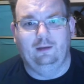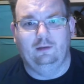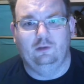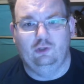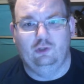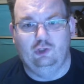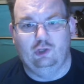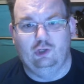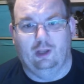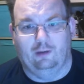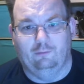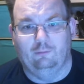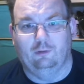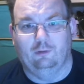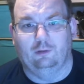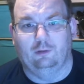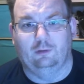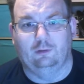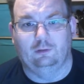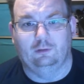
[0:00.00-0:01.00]

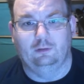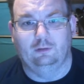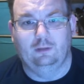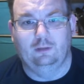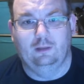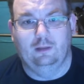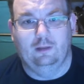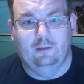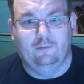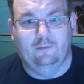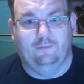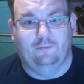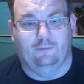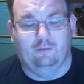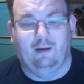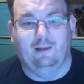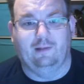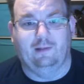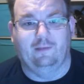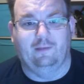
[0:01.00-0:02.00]
general
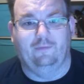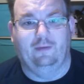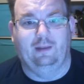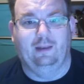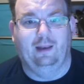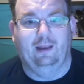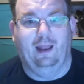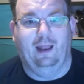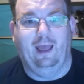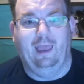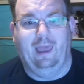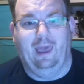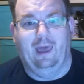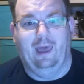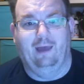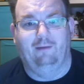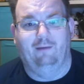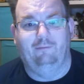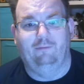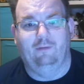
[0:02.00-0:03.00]
philosophy that I
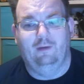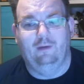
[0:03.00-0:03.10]
have,